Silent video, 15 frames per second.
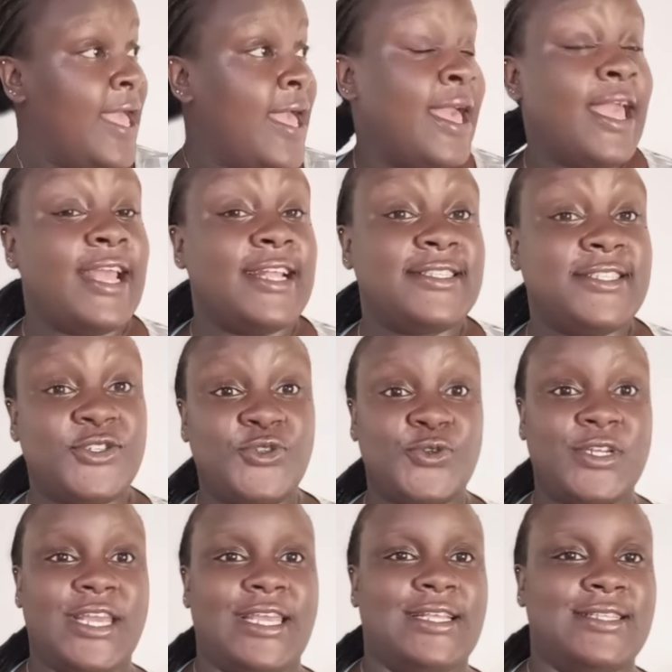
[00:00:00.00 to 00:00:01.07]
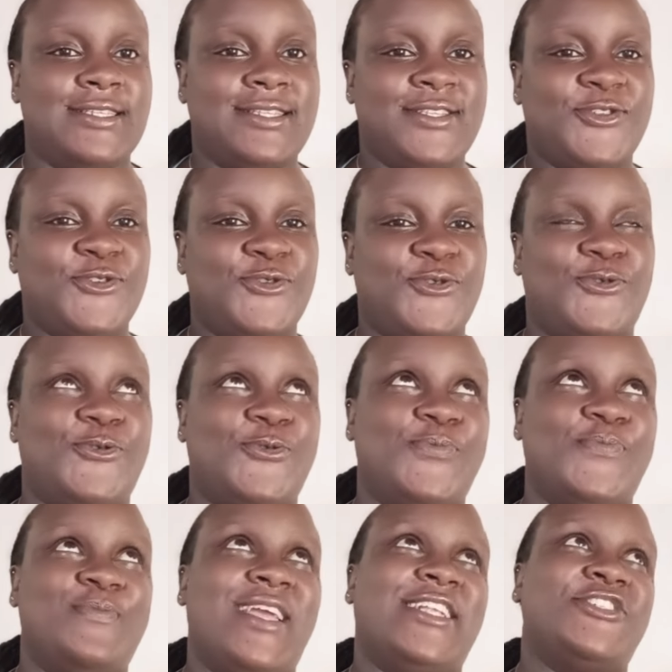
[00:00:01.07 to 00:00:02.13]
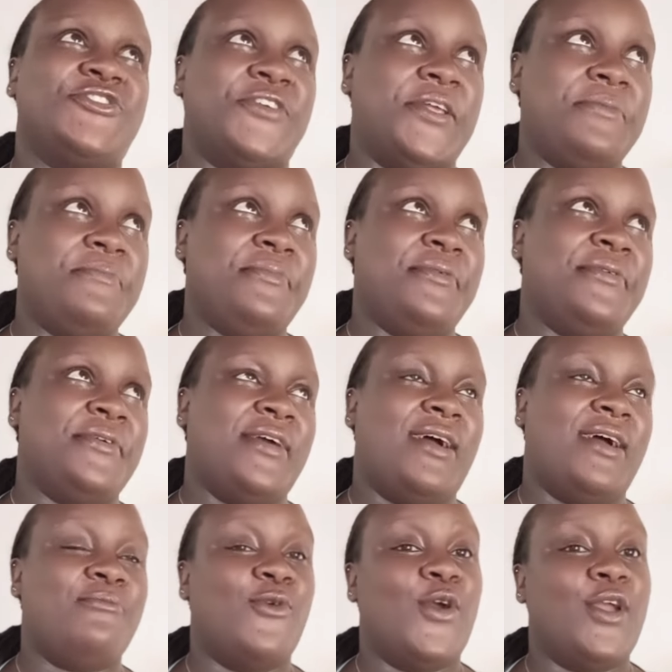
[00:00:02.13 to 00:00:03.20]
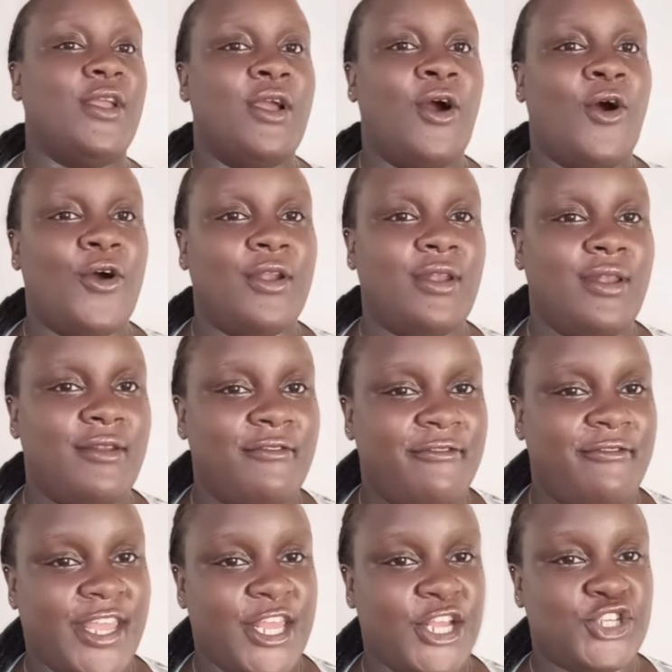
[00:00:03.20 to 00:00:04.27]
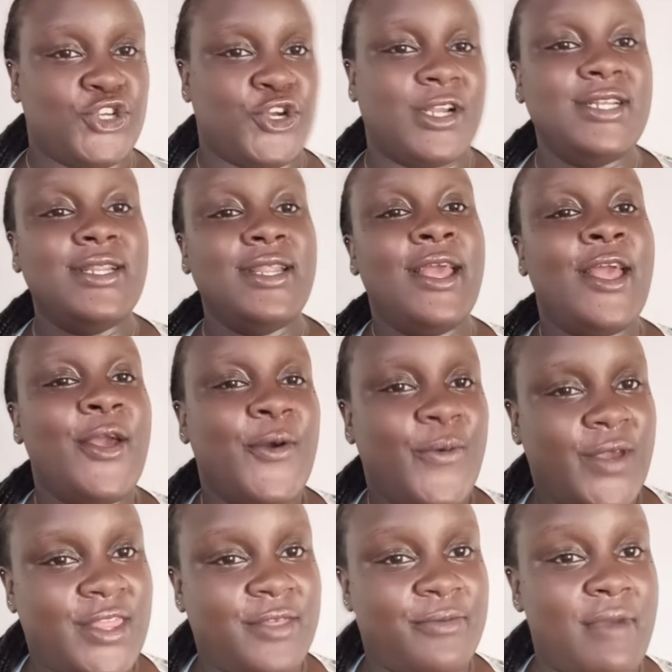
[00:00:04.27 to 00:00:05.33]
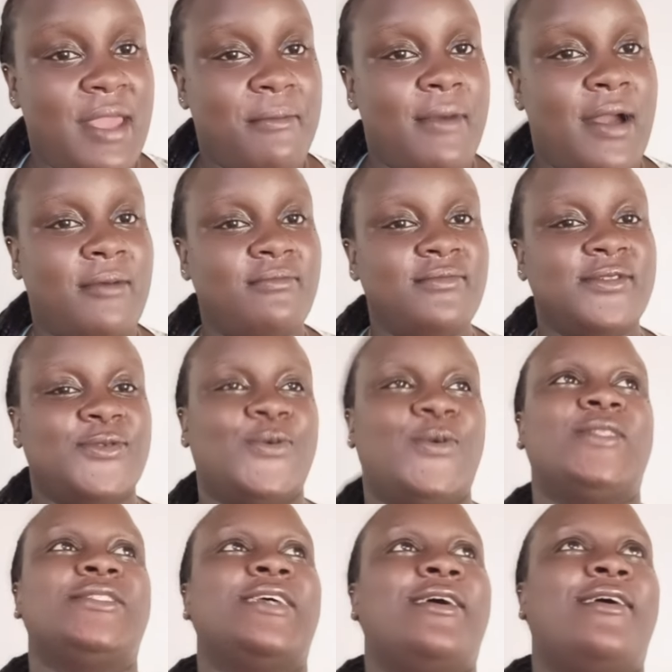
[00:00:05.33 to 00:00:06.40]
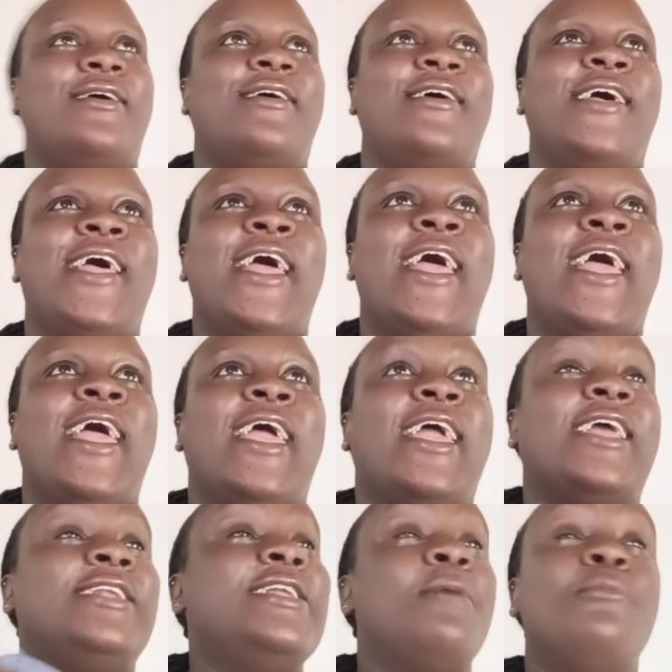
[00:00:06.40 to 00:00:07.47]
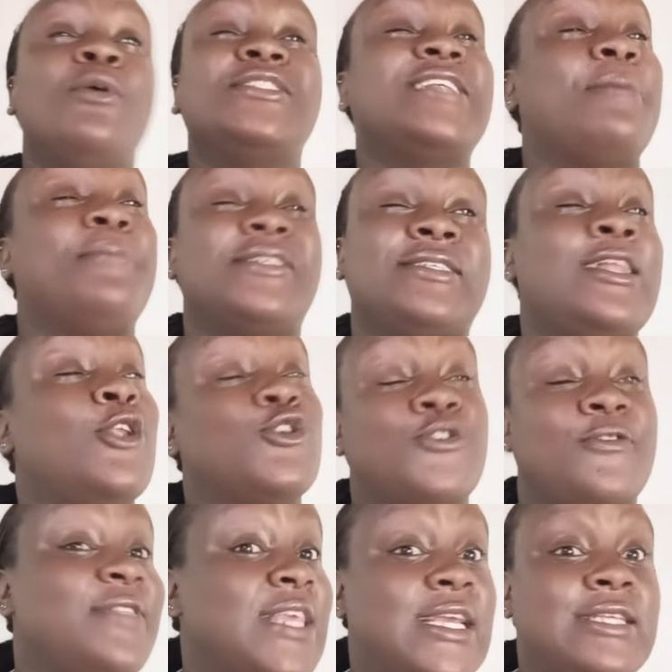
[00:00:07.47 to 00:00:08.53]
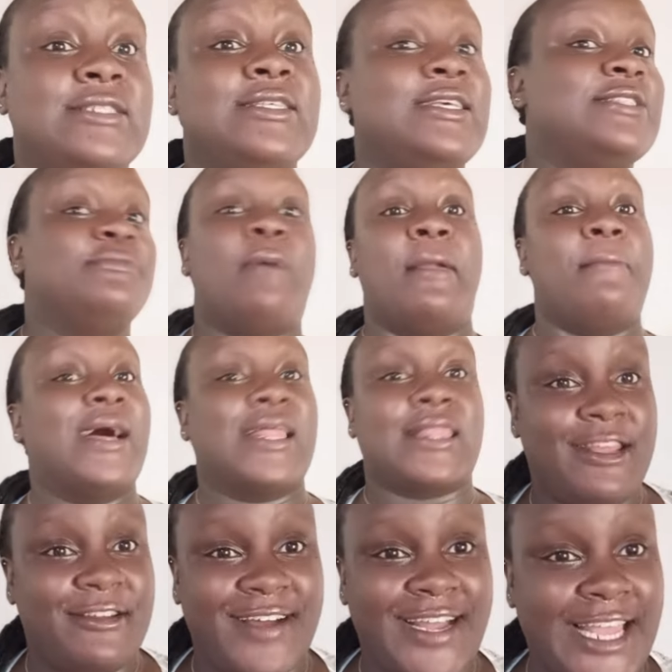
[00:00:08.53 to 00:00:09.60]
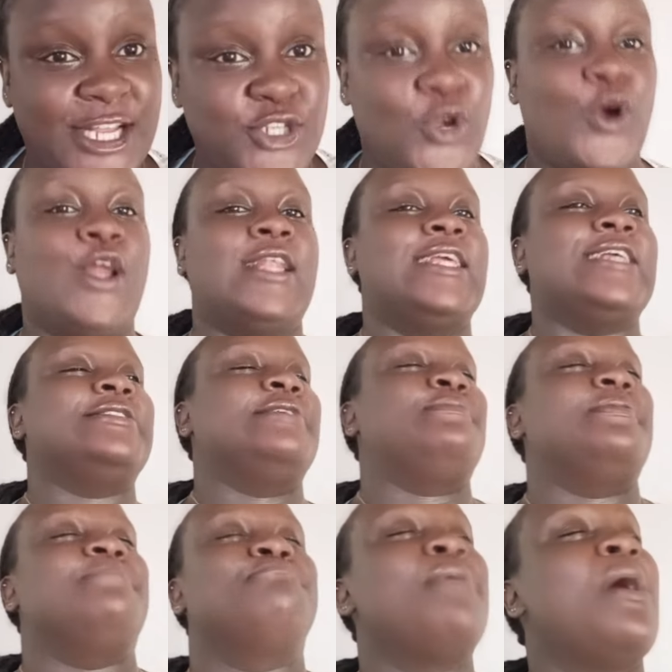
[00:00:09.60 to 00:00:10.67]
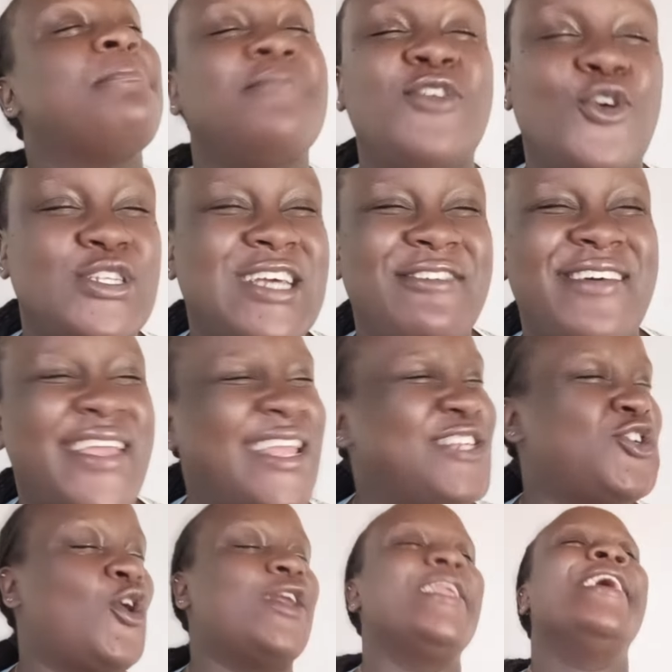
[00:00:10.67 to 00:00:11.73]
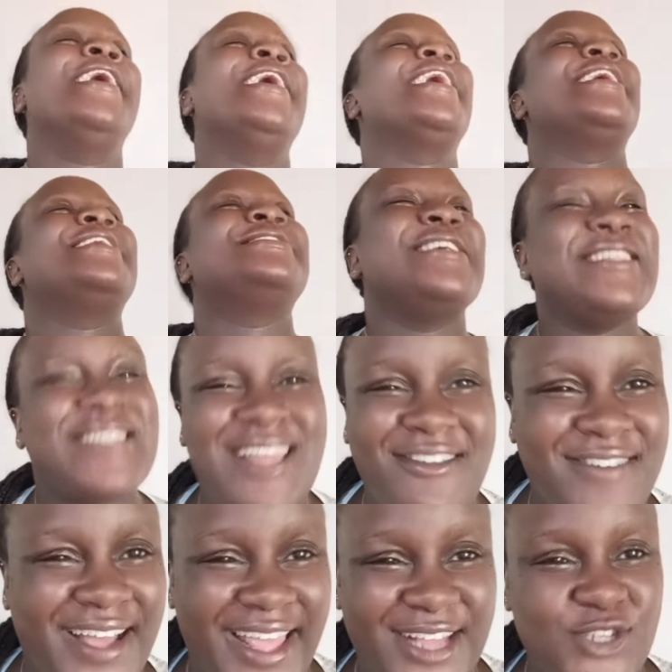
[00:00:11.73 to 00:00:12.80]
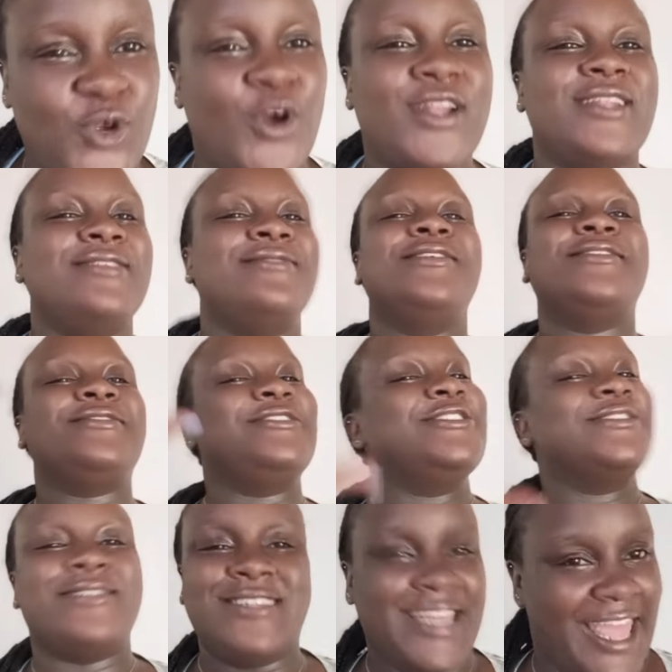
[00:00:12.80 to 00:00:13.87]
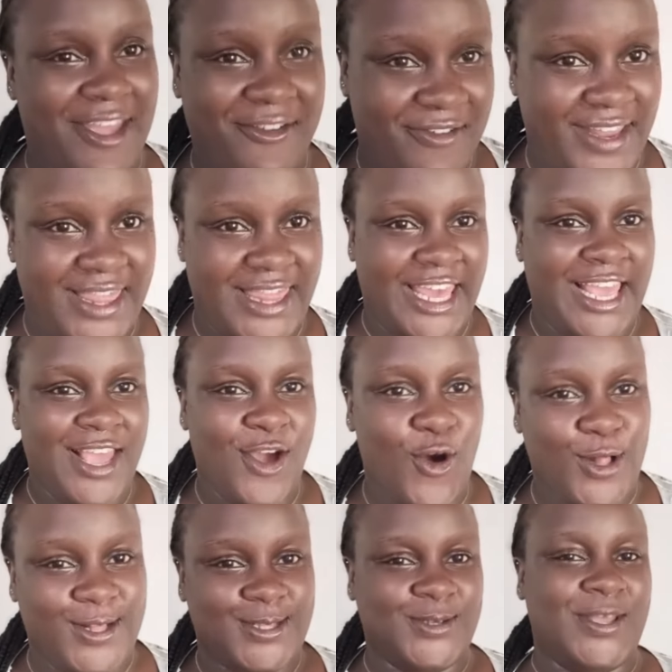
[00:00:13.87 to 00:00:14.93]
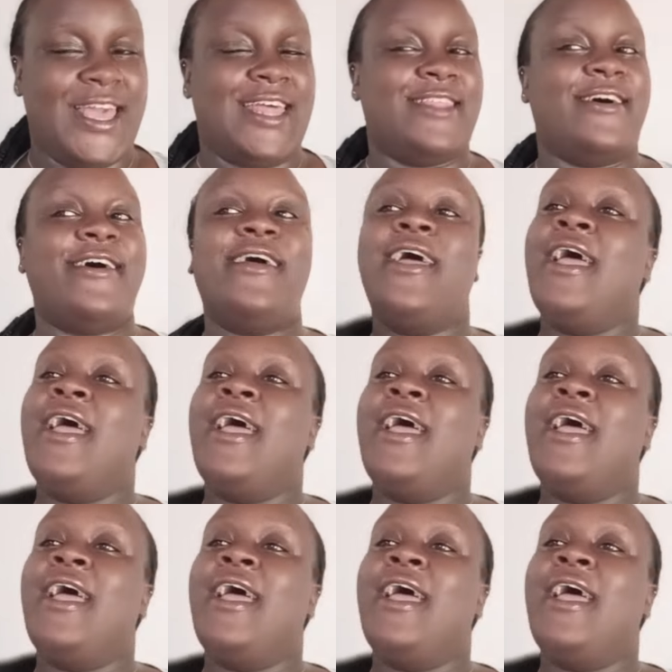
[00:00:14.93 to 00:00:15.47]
It's 2 days to my trip. I'm going on vacation with my mom. So it doubles up as a lot of things. It's my birthday vacation. It's mom-daughter vacation. It's Easter vacation. It's just everything all together.